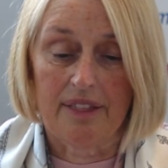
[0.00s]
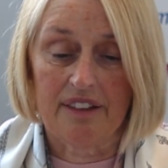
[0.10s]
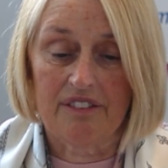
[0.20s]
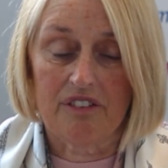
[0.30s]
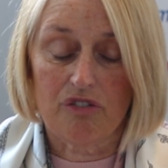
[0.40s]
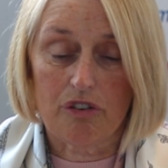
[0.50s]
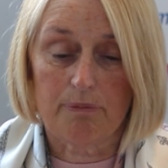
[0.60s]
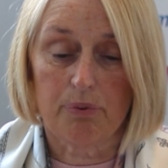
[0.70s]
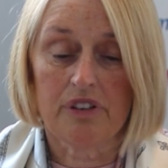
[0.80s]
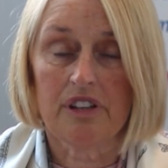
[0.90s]
This is
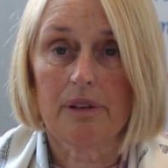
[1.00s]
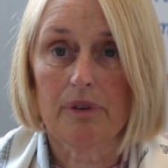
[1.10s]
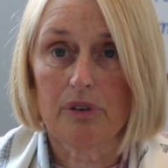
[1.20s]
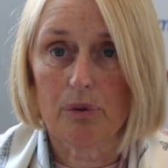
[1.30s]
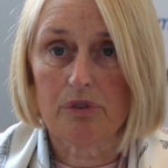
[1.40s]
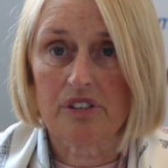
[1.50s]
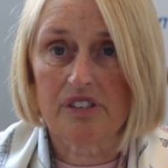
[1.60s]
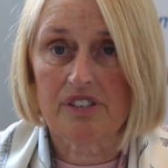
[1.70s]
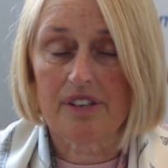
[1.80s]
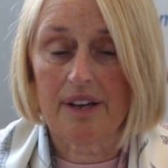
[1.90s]
just putting them on
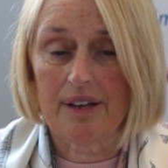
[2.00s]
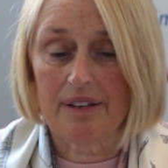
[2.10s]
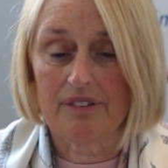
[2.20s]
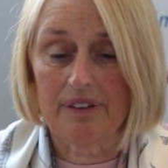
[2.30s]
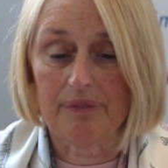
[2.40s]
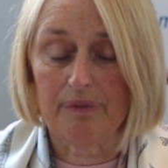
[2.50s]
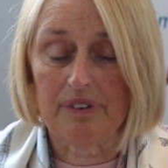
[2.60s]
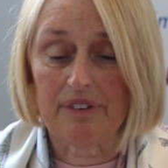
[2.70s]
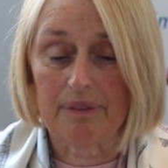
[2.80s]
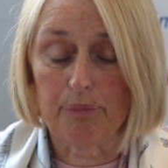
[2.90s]
notice, and
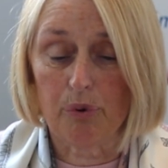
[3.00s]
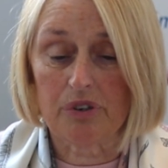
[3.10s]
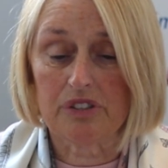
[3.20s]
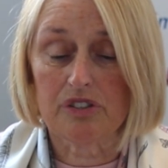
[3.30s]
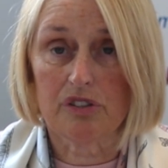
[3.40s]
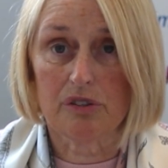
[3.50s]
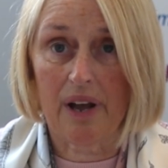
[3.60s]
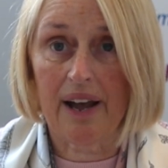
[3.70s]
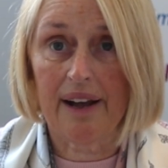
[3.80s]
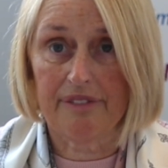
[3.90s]
it's important to
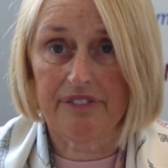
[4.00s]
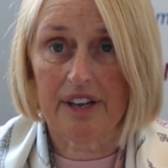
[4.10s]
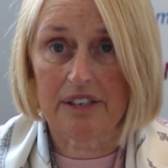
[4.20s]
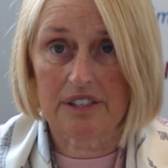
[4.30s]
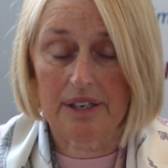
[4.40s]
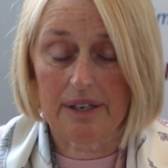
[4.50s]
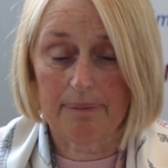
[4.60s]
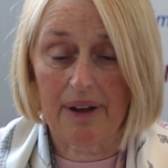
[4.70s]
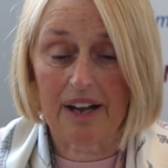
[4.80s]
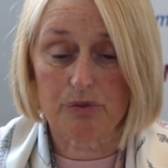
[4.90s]
have that
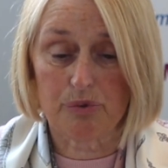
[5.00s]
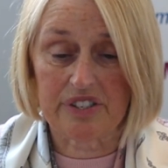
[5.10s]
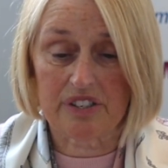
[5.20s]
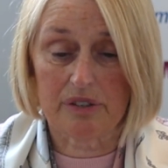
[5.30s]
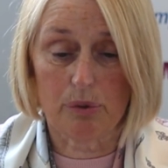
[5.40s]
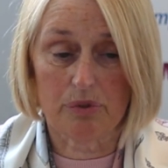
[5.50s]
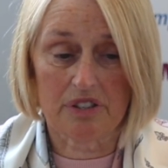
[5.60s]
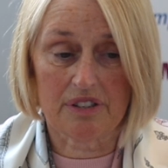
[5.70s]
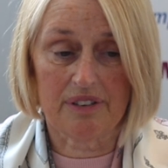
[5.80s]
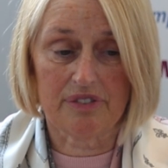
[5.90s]
at-risk
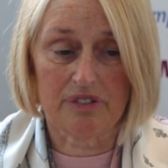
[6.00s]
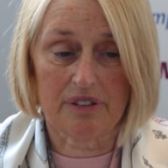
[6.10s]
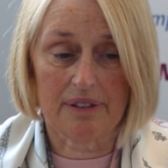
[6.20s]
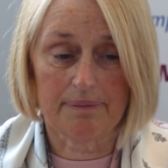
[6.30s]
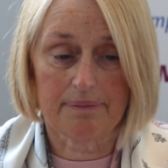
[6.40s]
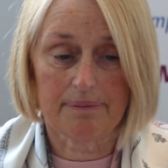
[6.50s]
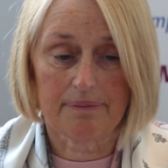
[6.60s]
notice given to them.